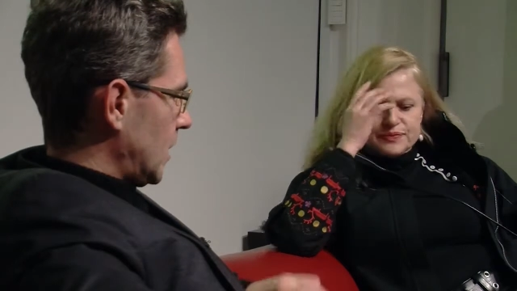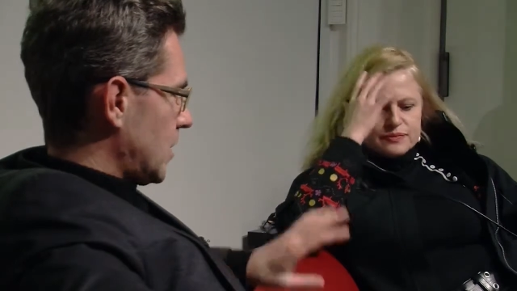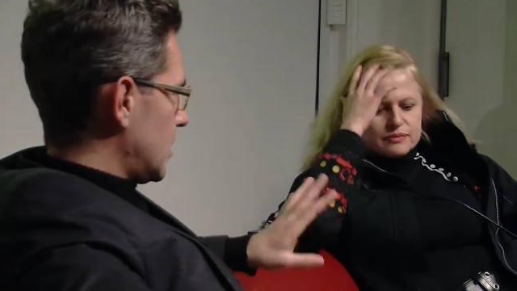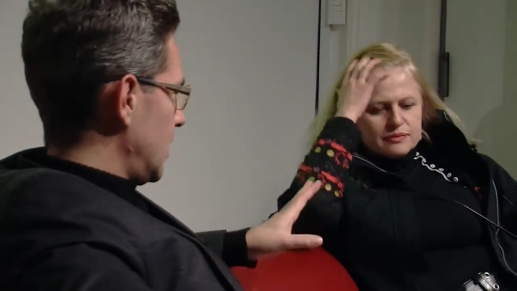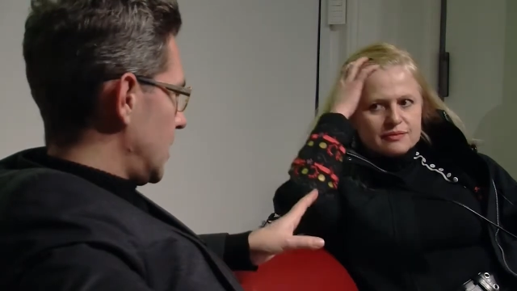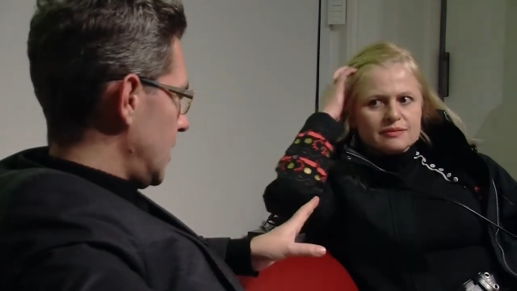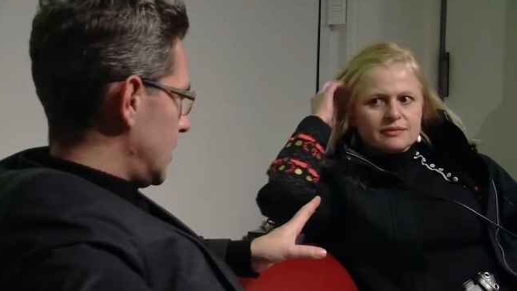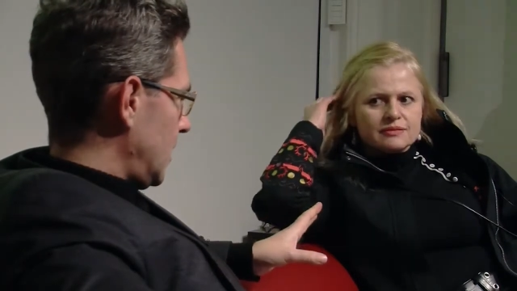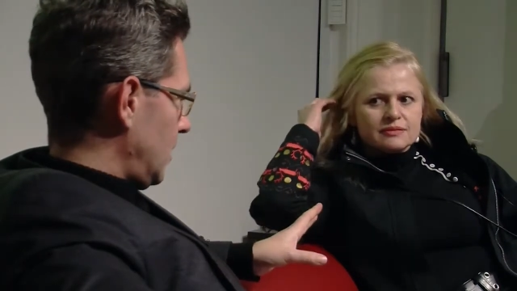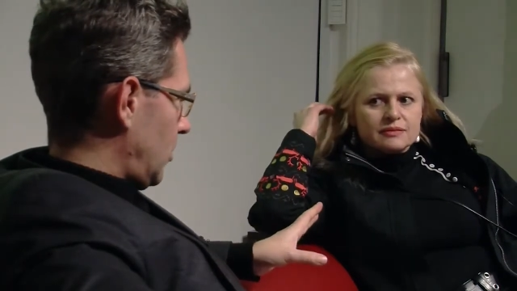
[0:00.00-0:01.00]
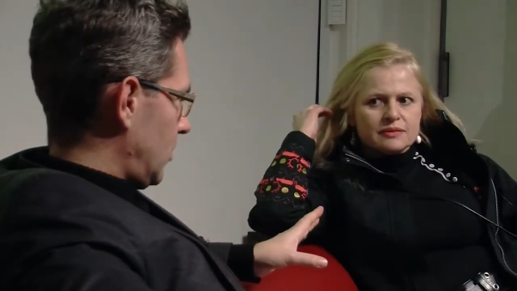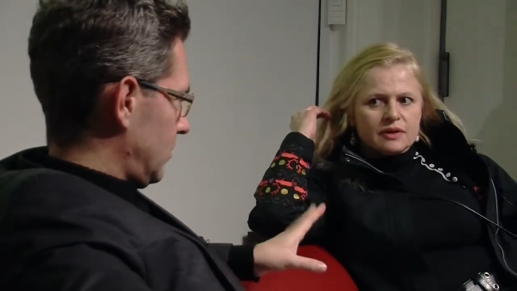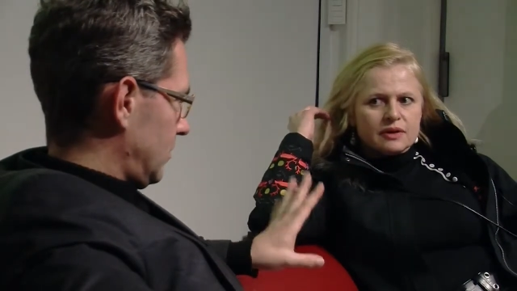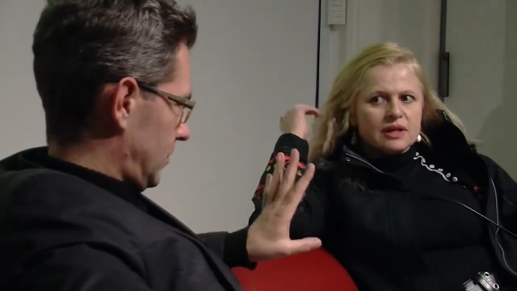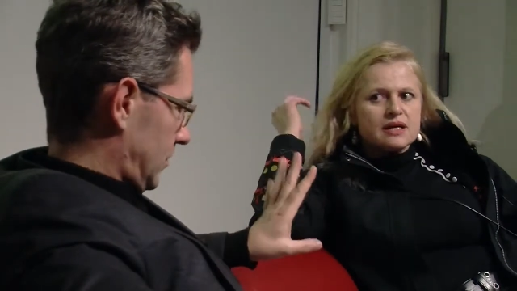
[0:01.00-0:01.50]
Speaker 1: Doesn't exist anymore.
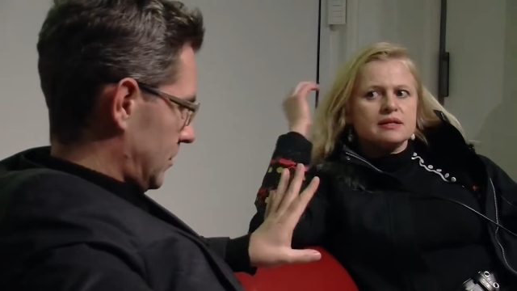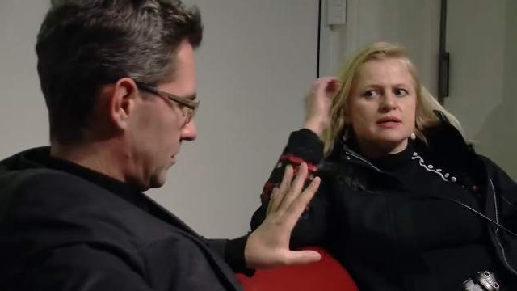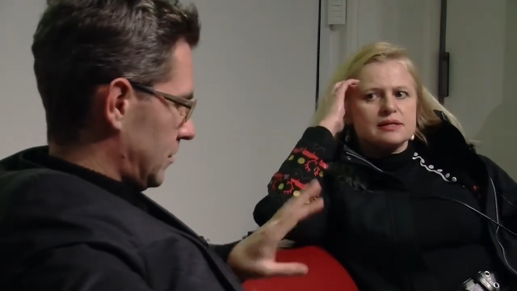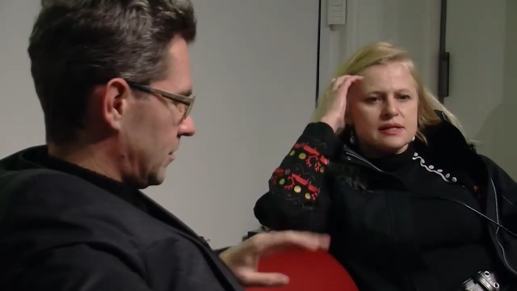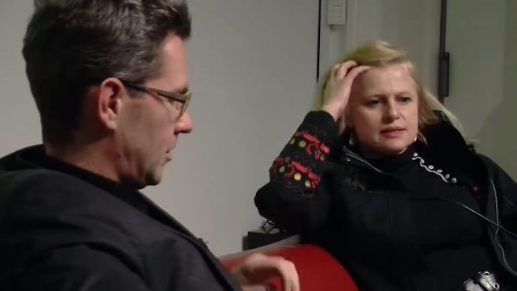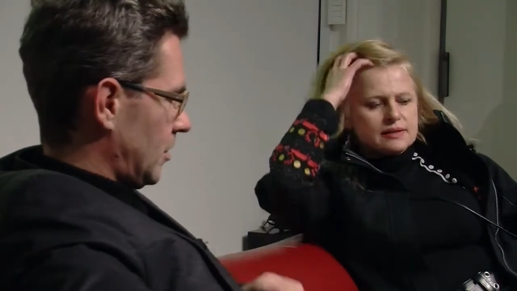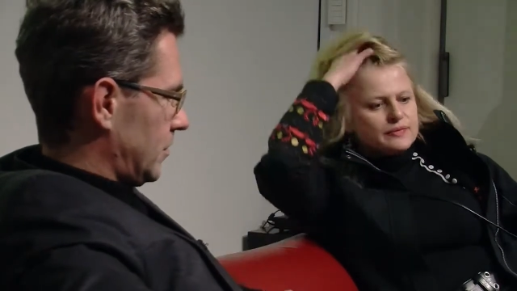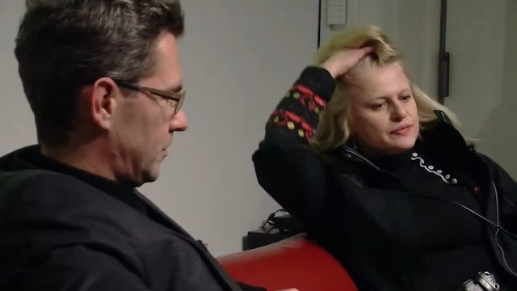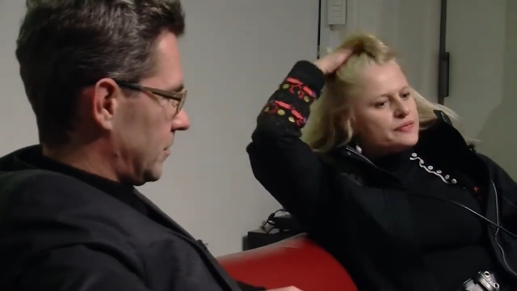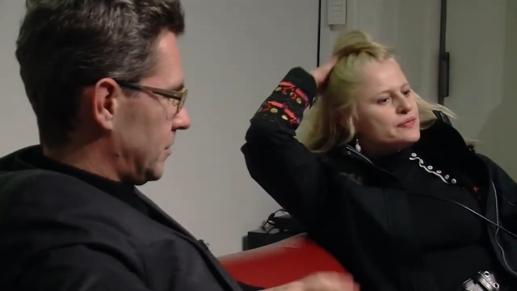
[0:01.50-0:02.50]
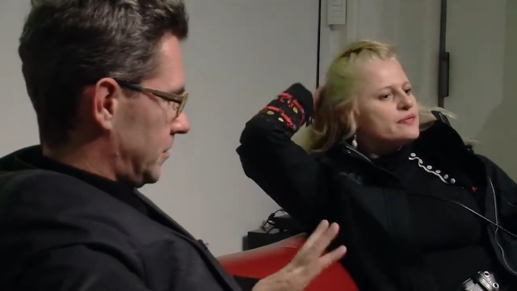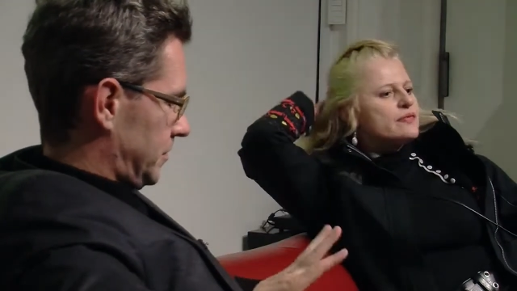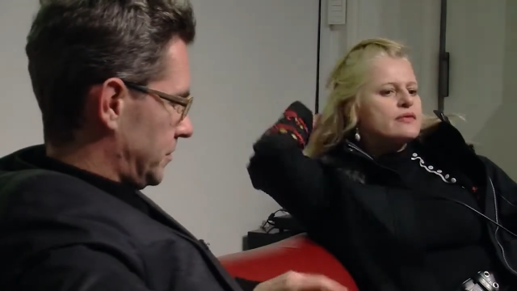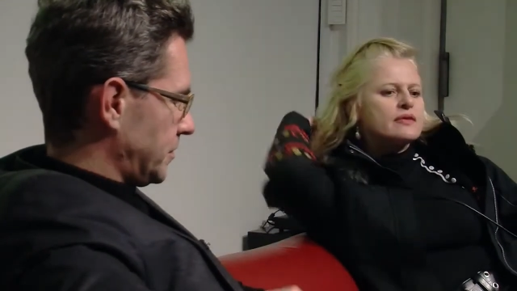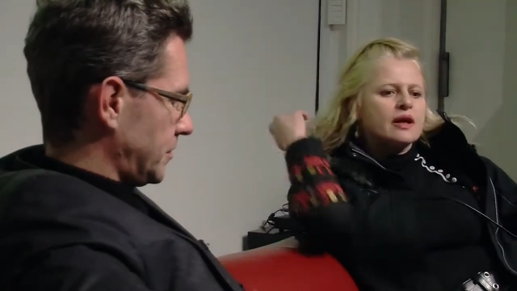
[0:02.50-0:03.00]
Speaker 2: Doesn't exist. No. Mm.
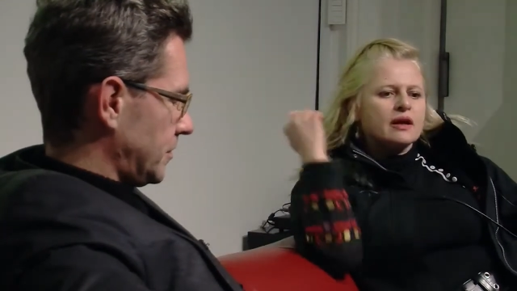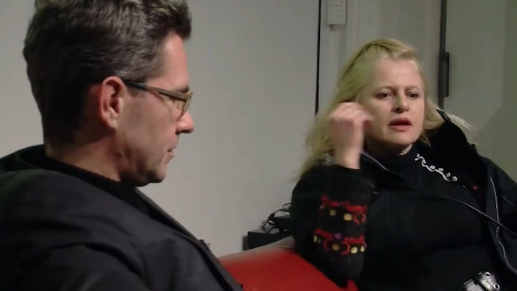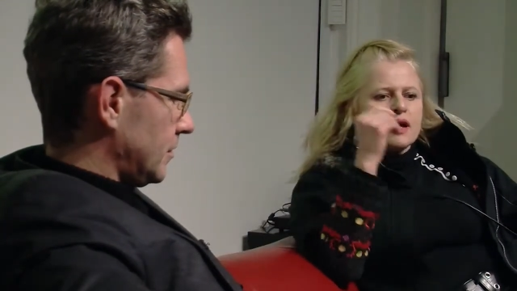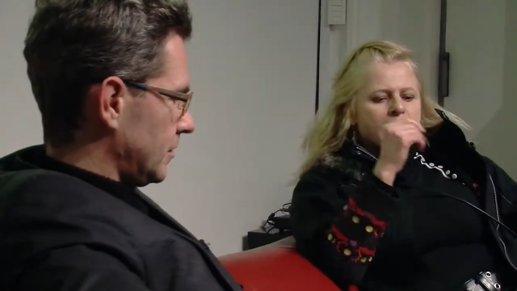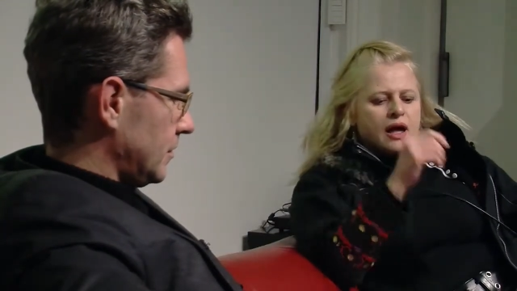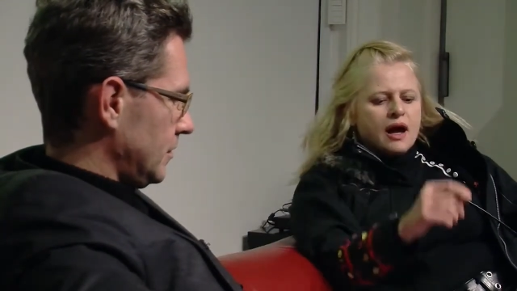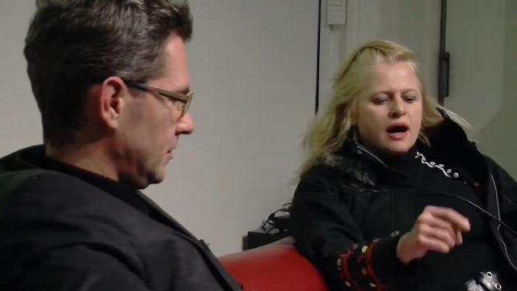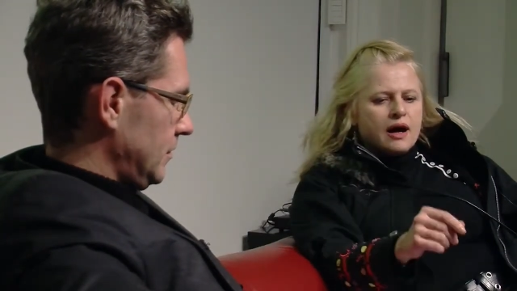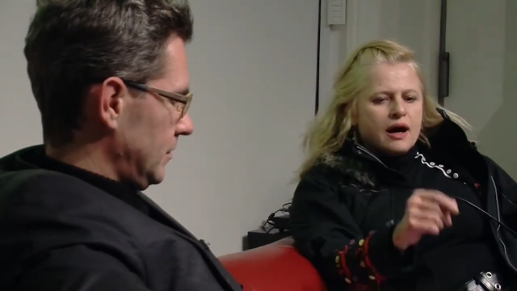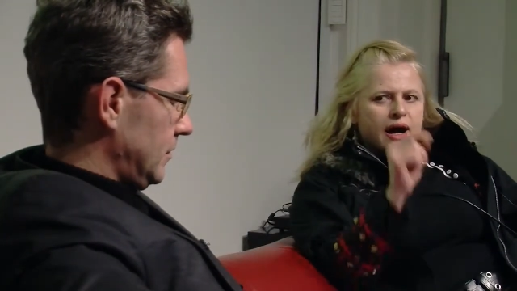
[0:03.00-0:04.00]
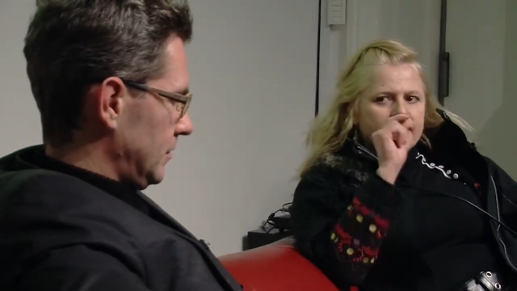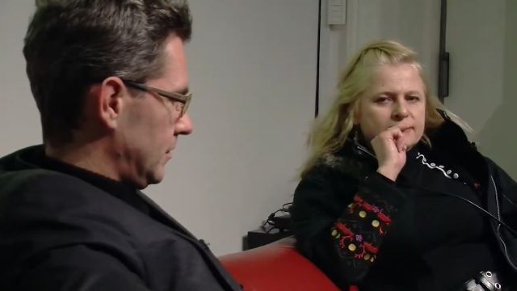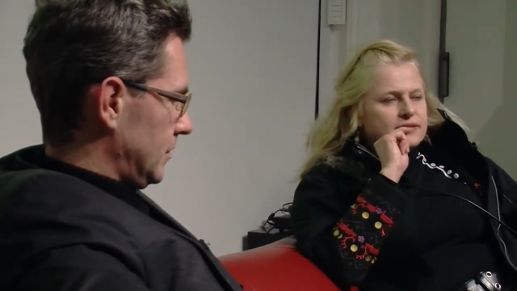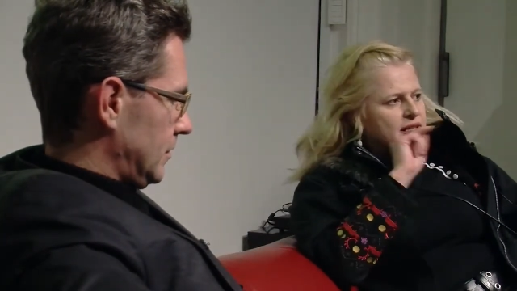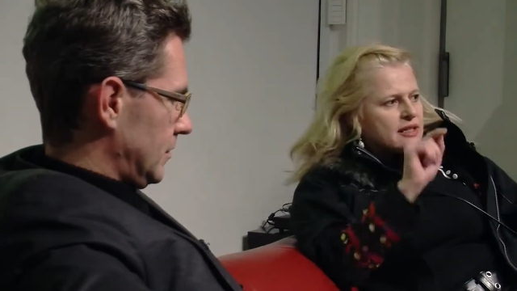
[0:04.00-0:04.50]
Uh,
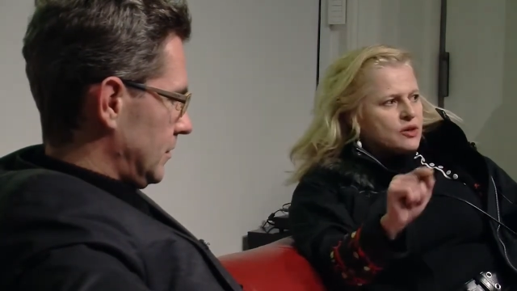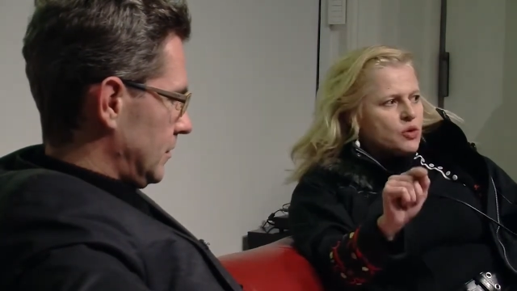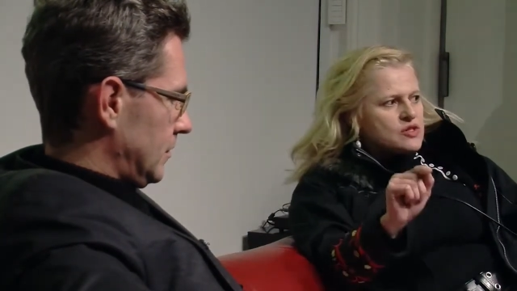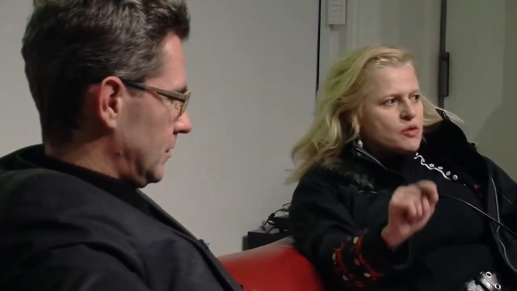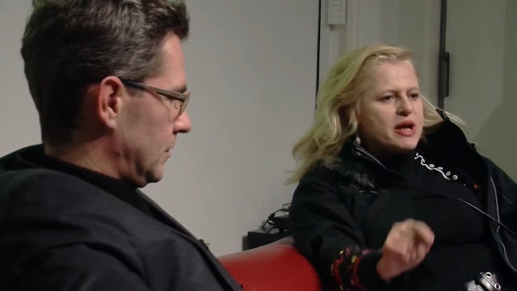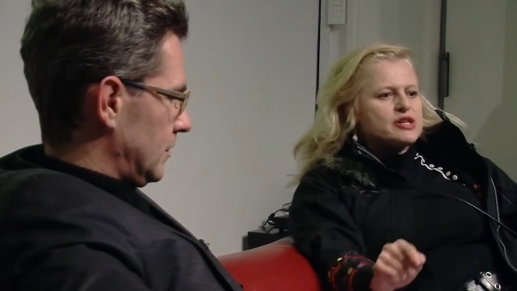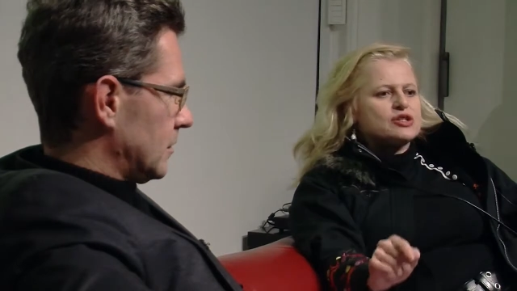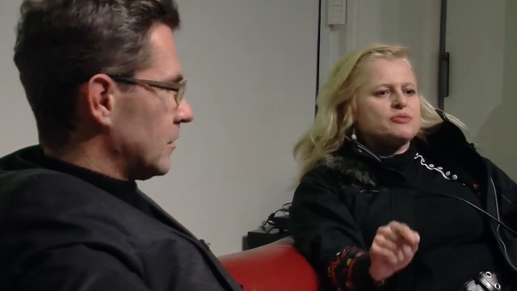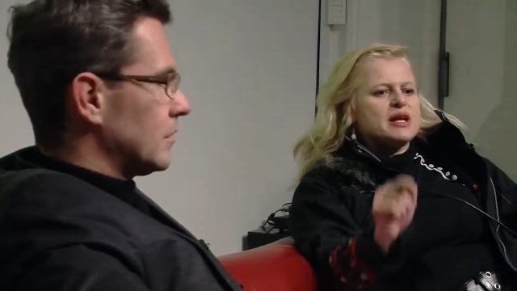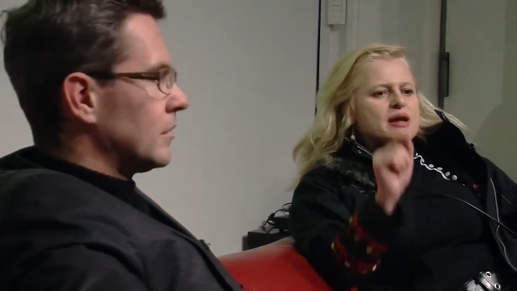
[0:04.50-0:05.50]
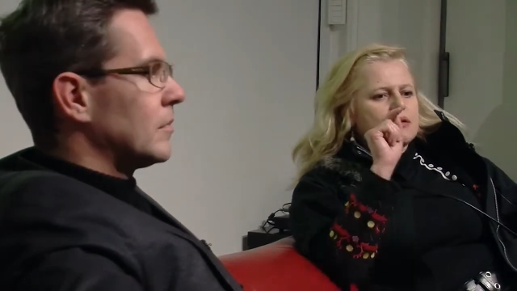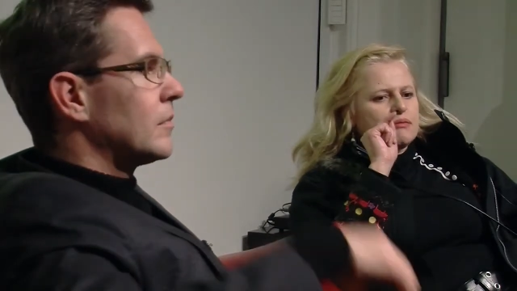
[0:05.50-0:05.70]
and he also mentioned me